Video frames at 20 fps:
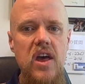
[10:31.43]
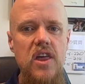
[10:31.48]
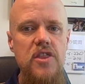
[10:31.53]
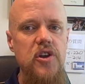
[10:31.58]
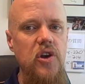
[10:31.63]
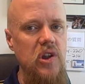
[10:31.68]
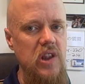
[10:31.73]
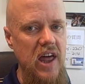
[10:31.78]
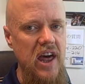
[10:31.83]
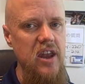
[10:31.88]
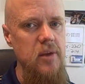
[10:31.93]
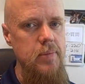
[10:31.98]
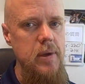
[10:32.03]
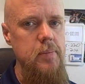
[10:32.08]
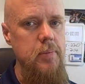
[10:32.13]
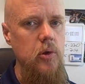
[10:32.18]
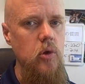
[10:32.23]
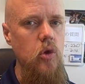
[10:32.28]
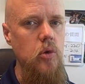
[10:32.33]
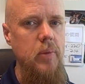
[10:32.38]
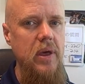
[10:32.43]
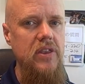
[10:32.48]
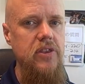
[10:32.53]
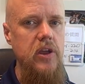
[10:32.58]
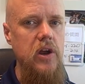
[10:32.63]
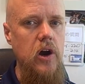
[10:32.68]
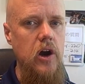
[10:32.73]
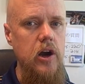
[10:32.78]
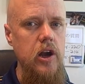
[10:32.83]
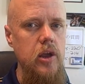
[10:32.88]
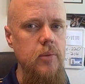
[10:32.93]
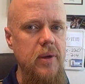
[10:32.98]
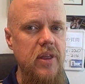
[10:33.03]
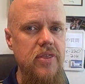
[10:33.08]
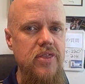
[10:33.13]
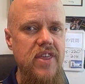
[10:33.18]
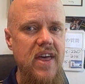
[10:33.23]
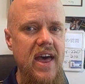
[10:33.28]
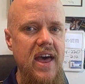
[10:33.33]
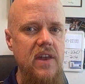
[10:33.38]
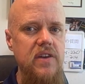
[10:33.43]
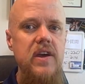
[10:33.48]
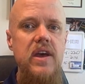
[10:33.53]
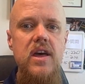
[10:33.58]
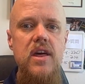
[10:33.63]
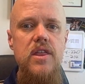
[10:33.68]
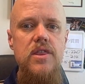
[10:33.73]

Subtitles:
There are a lot of people who will make the argument that